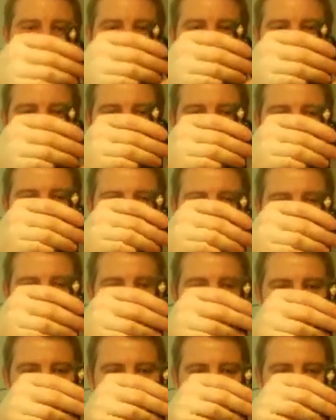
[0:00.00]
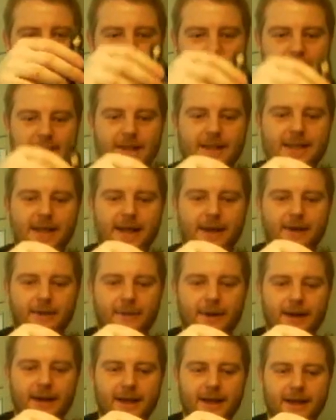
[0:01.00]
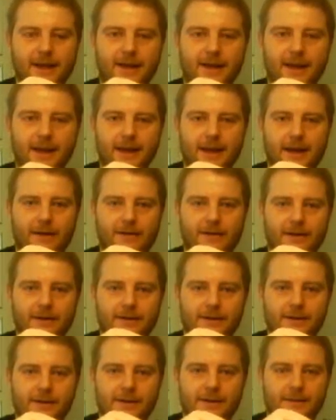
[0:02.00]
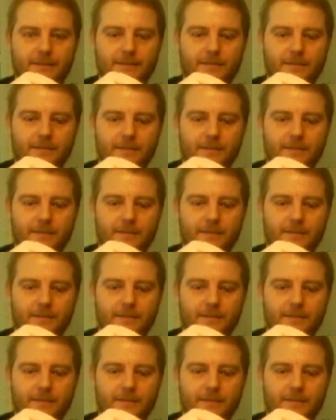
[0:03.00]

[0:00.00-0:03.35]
You can take her weight and you can get her into some